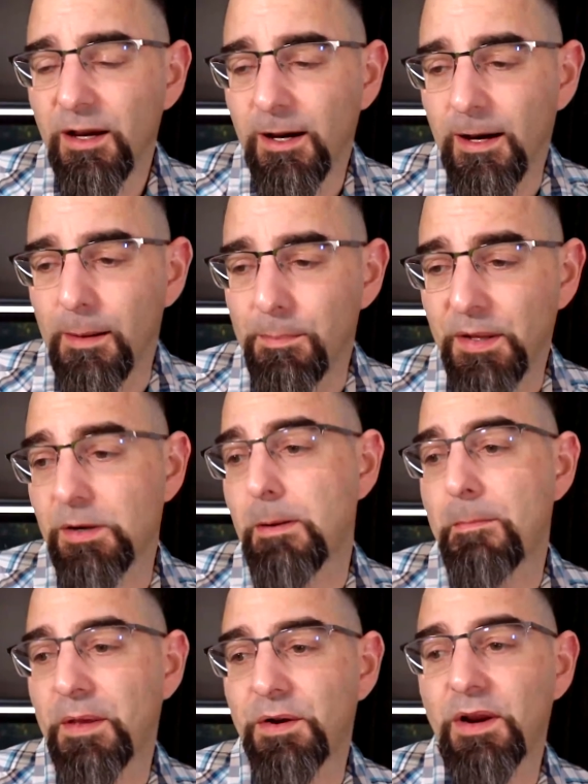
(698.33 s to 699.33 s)
better
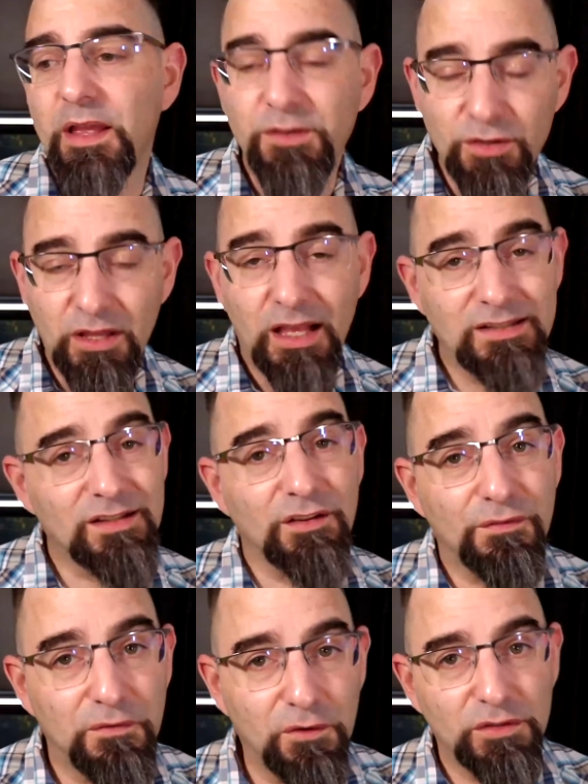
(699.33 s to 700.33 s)
and better at utilizing
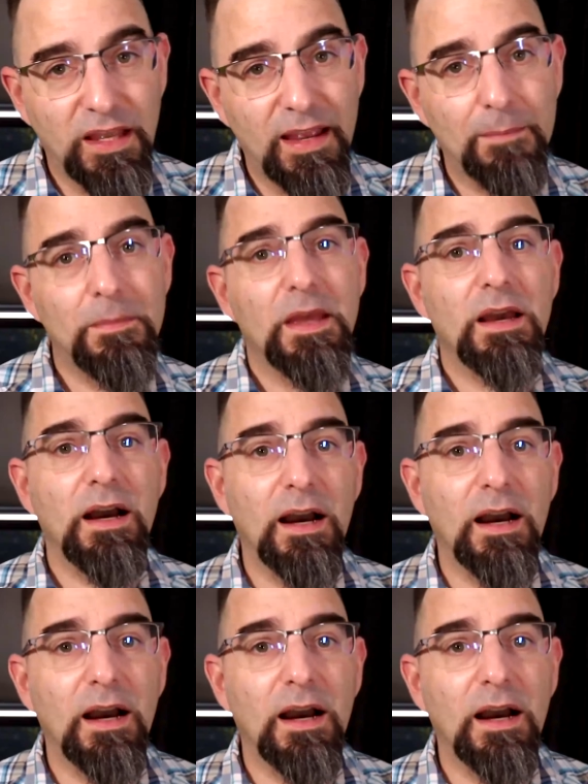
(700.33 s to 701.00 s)
the full name